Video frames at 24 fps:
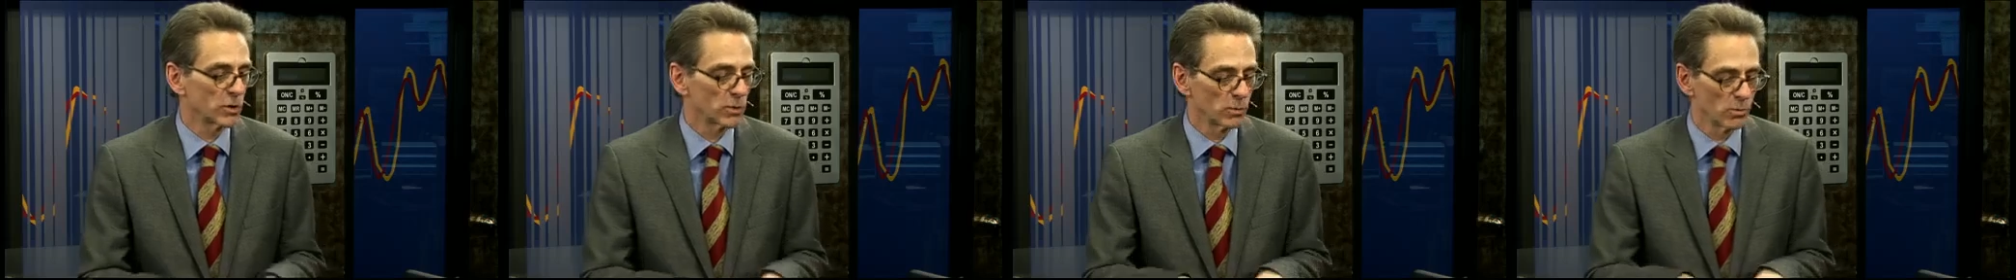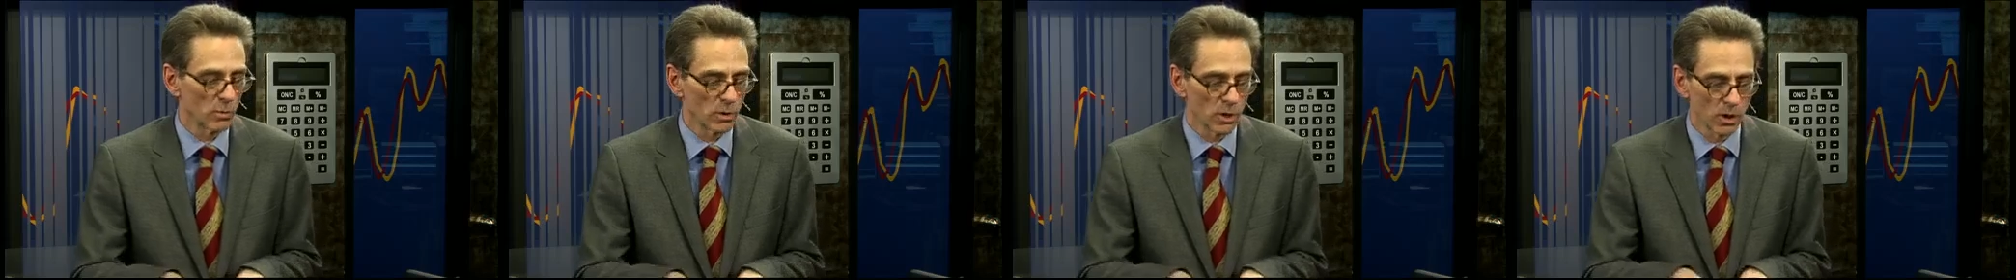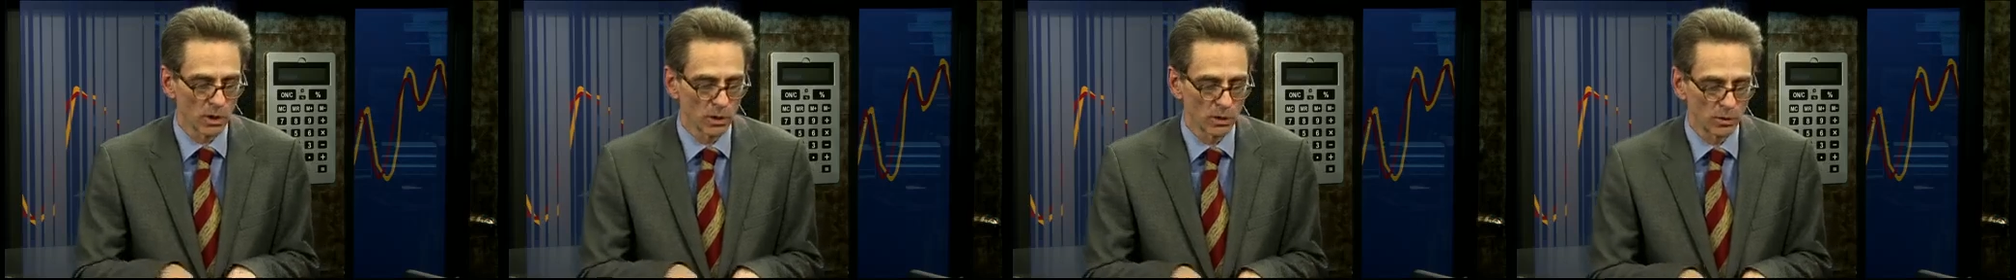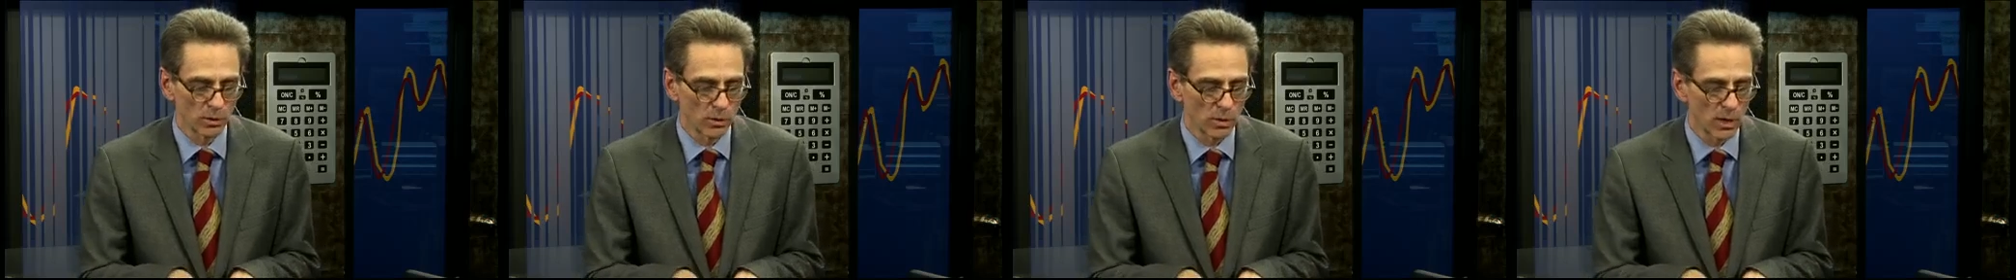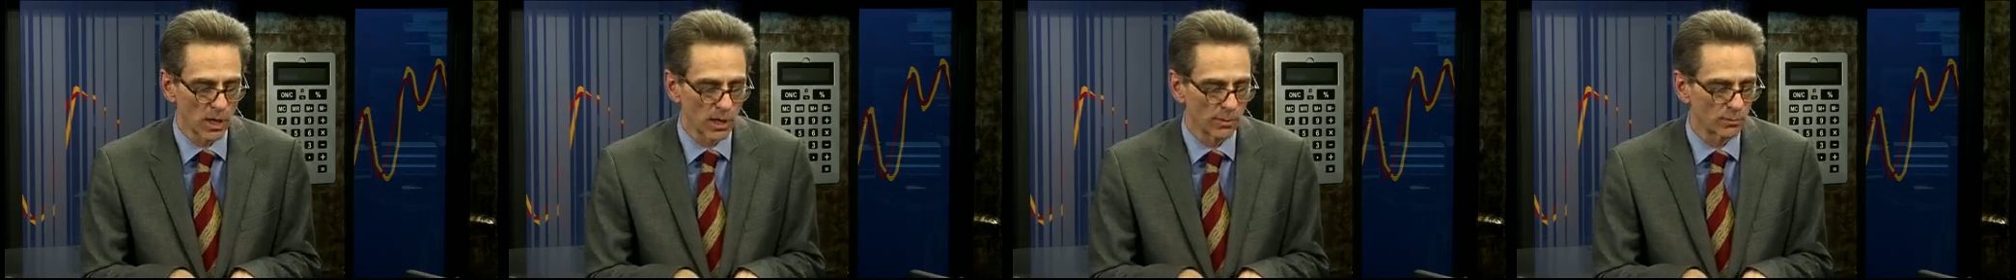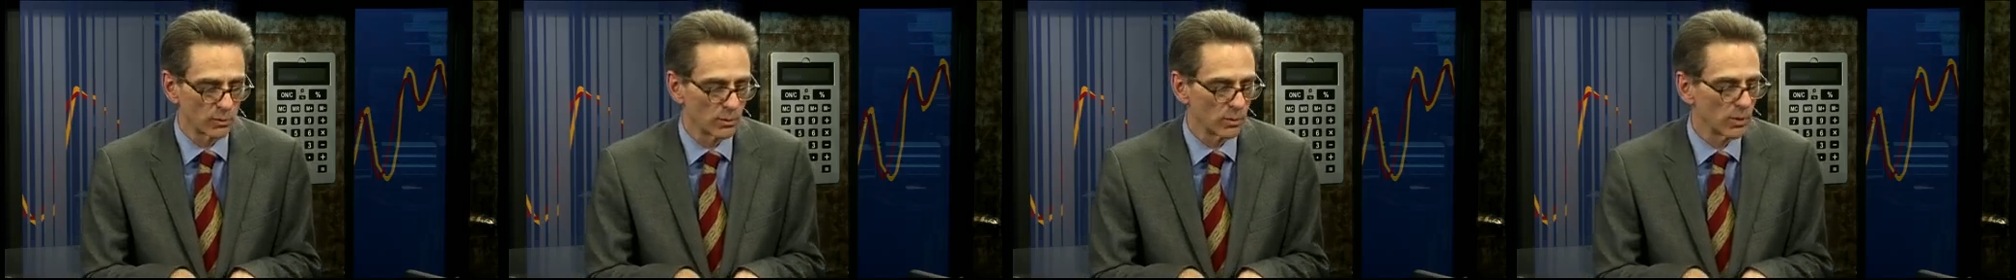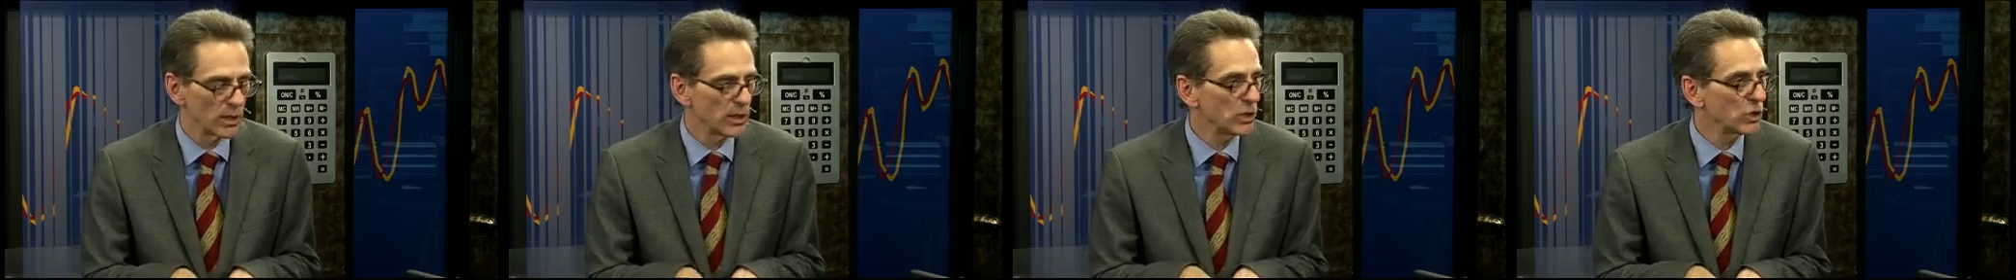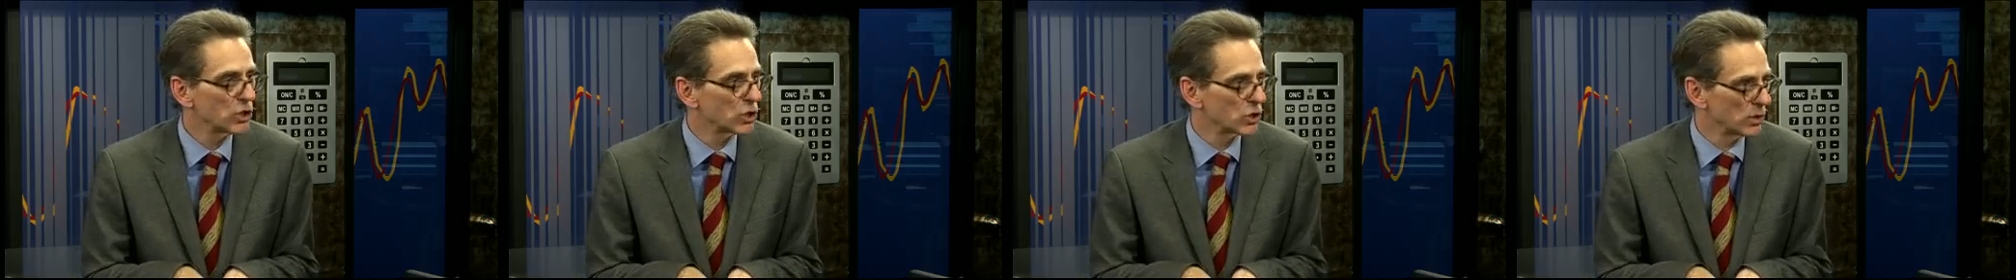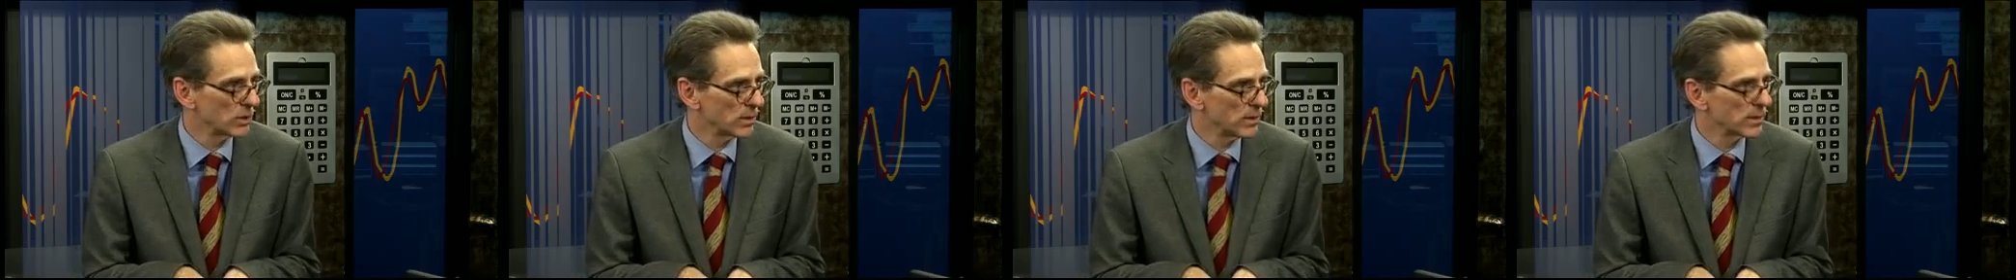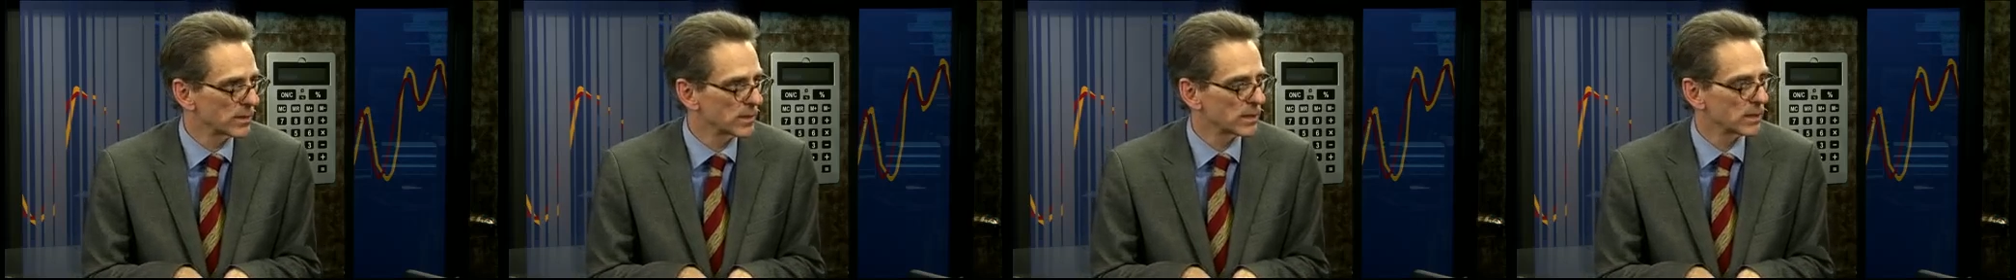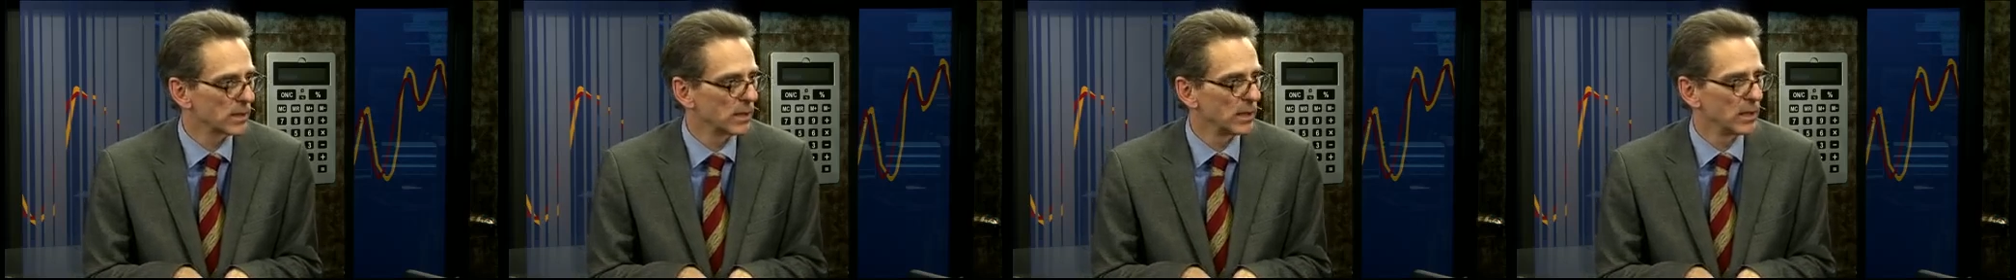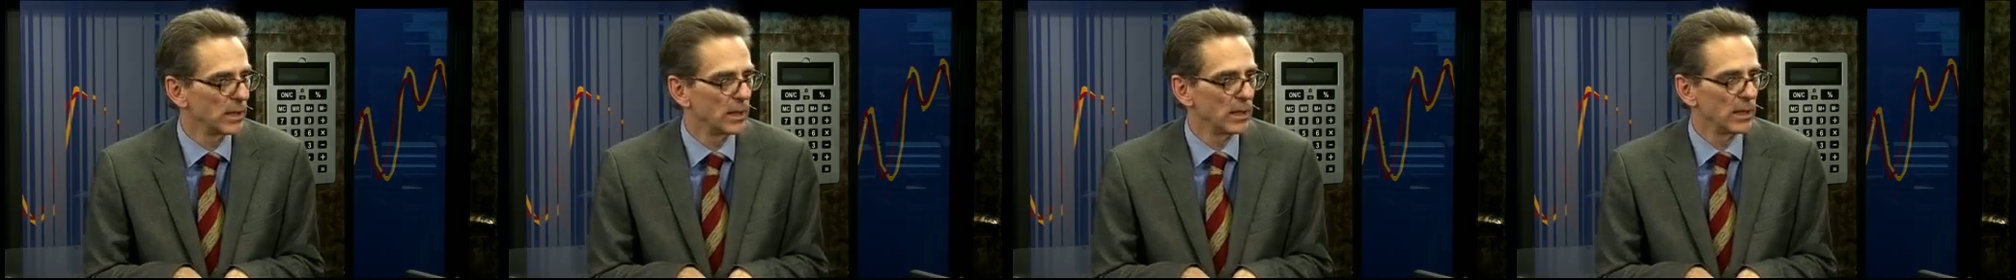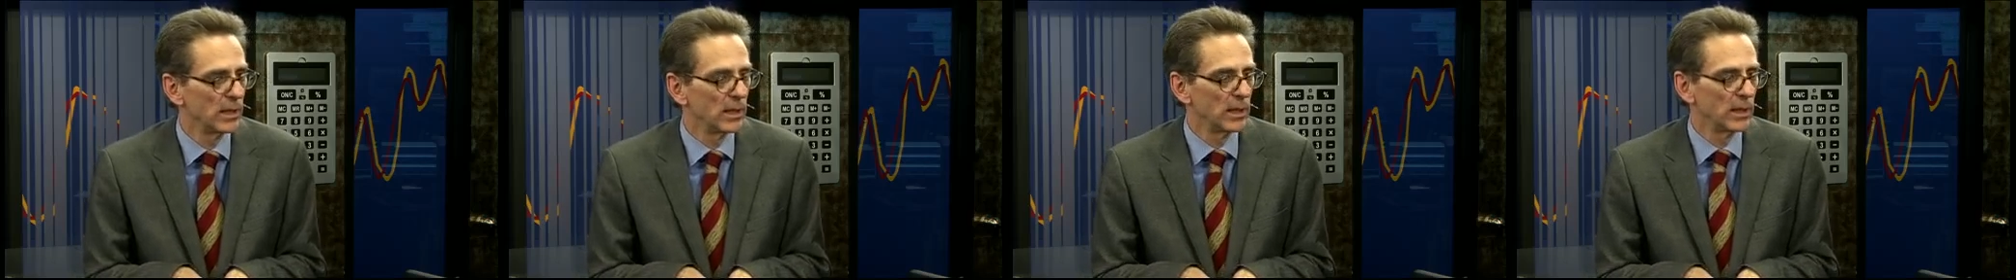smaller operations,